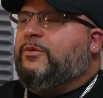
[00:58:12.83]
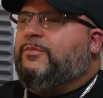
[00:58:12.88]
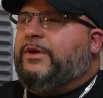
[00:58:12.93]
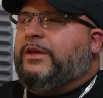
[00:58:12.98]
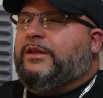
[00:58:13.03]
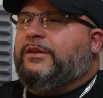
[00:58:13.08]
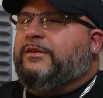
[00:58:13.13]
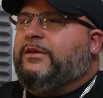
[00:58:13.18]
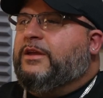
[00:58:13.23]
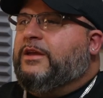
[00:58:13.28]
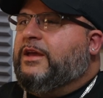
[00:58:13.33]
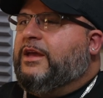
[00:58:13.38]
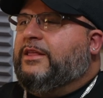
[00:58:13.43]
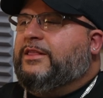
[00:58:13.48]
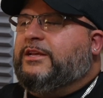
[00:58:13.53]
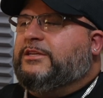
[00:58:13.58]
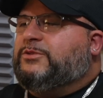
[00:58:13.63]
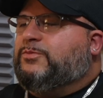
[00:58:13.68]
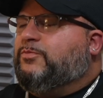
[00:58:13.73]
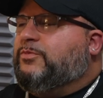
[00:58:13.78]
in, and
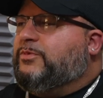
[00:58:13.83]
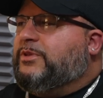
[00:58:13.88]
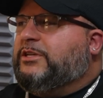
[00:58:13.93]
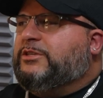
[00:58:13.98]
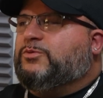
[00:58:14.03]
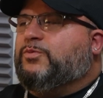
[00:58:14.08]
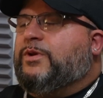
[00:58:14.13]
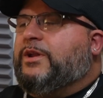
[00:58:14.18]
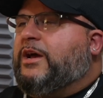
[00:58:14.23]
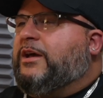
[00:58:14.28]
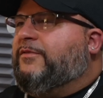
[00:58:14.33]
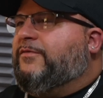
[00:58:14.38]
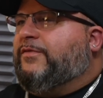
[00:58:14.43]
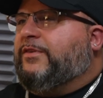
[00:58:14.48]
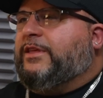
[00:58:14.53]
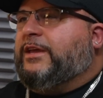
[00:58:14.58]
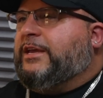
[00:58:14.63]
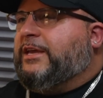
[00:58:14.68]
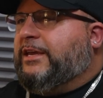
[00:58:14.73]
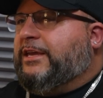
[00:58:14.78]
this went on for
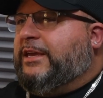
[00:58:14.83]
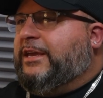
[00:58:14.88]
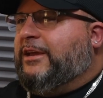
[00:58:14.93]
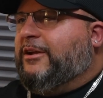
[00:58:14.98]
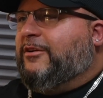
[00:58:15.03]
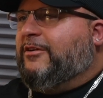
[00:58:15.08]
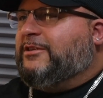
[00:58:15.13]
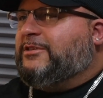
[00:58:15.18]
like a year.